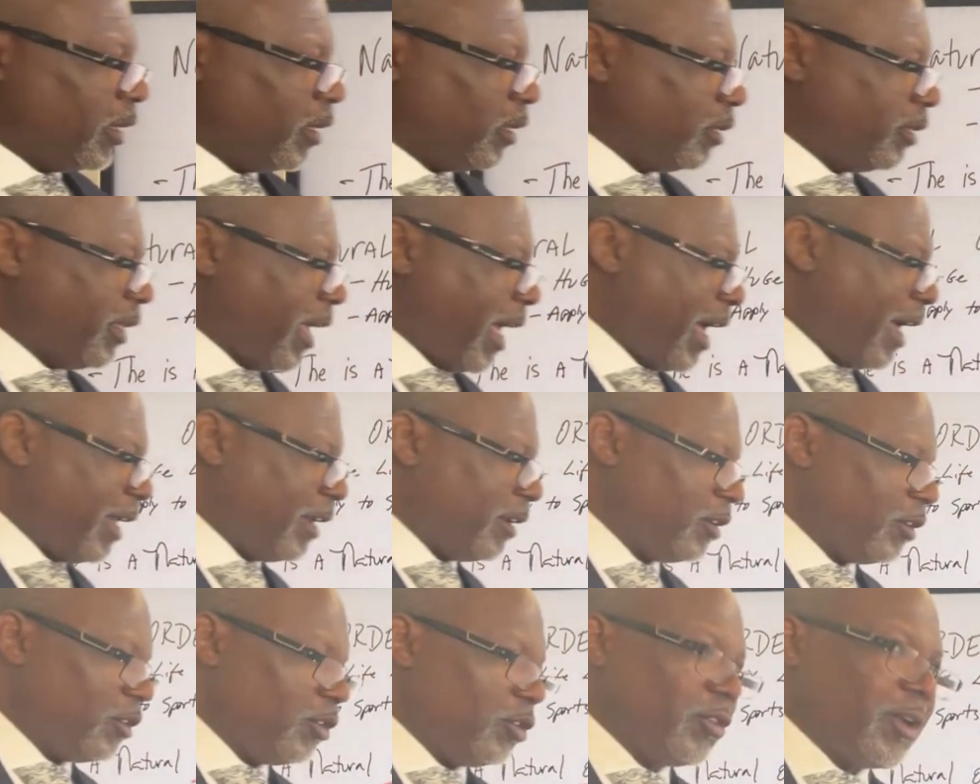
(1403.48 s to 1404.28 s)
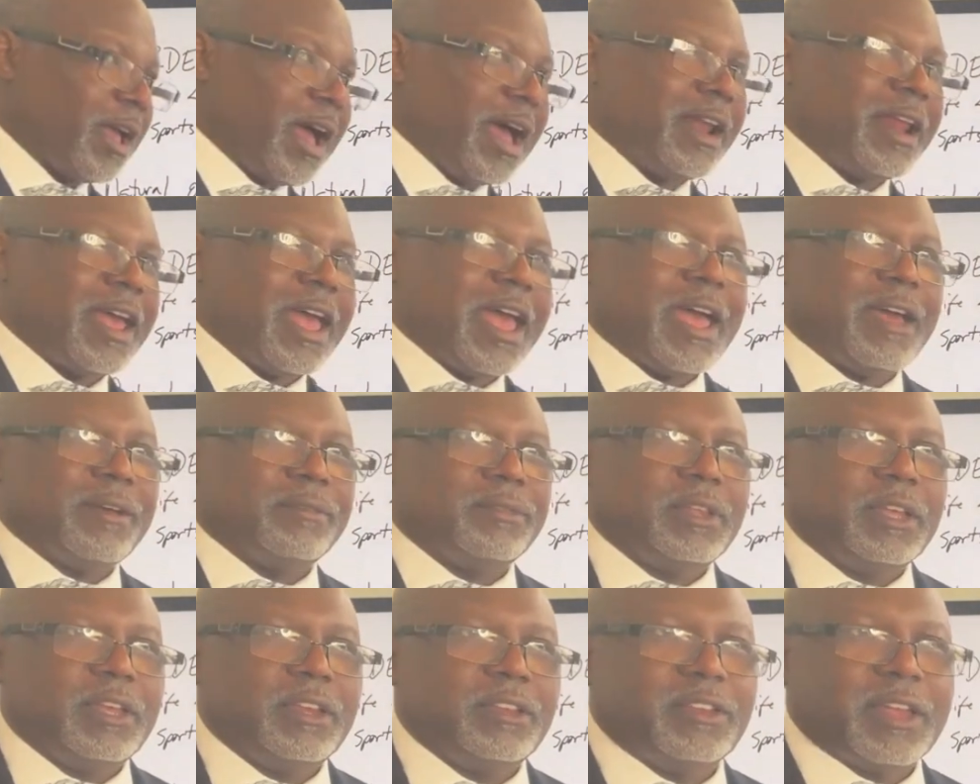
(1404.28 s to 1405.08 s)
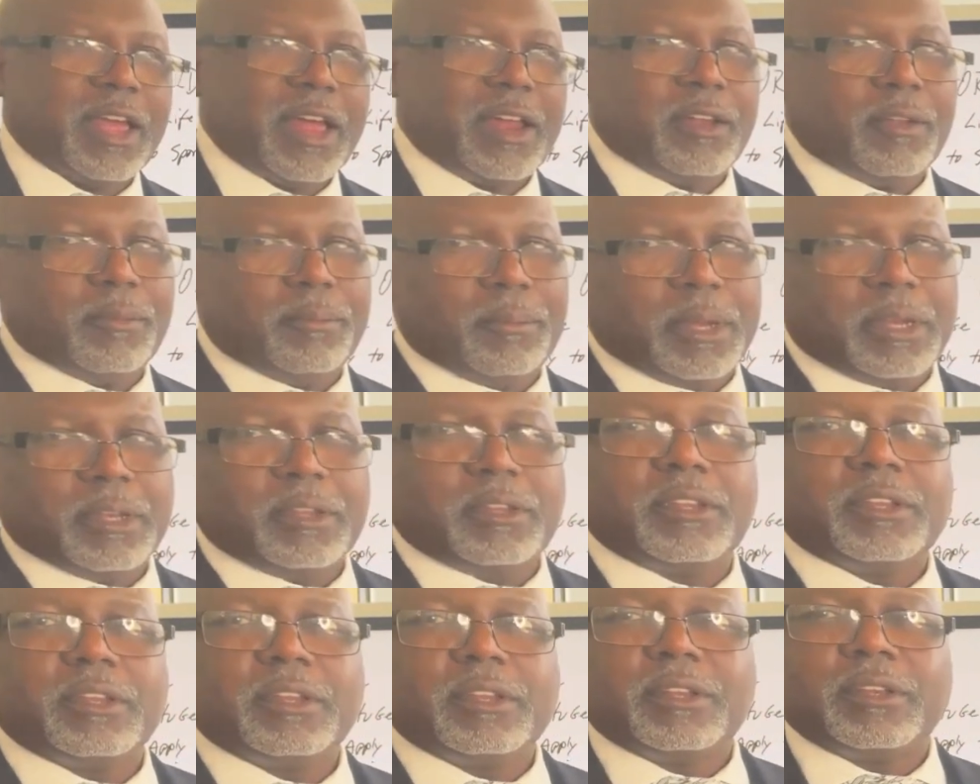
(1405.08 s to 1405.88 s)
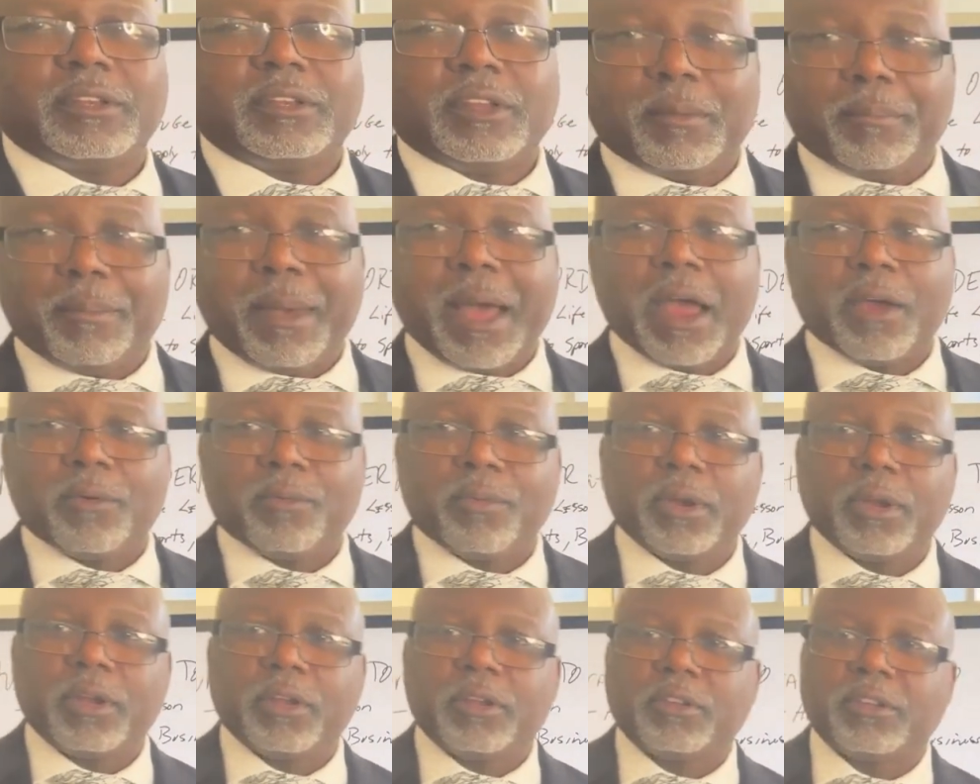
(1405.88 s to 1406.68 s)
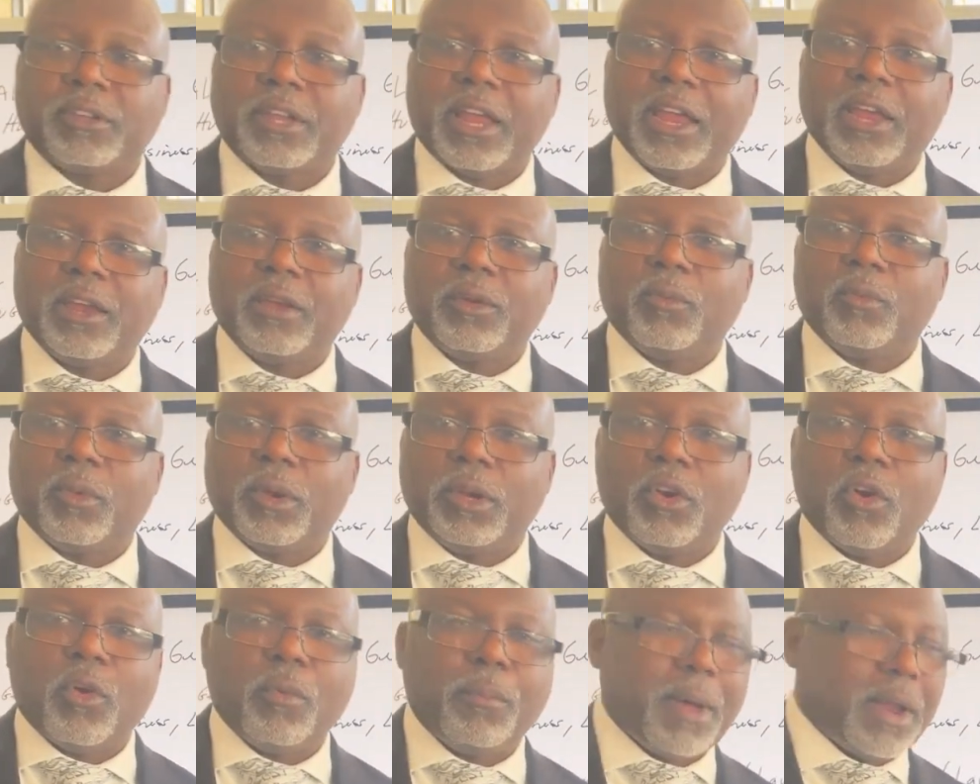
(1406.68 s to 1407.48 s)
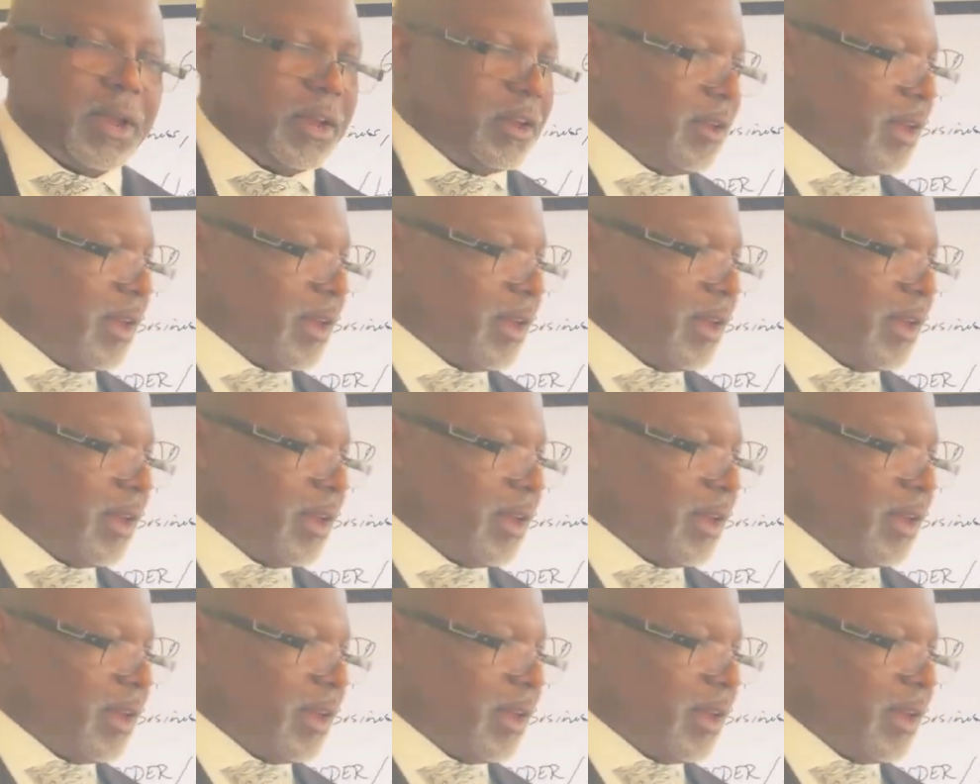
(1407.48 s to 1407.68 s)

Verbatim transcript: that you gotta have these elements to buy real estate with no money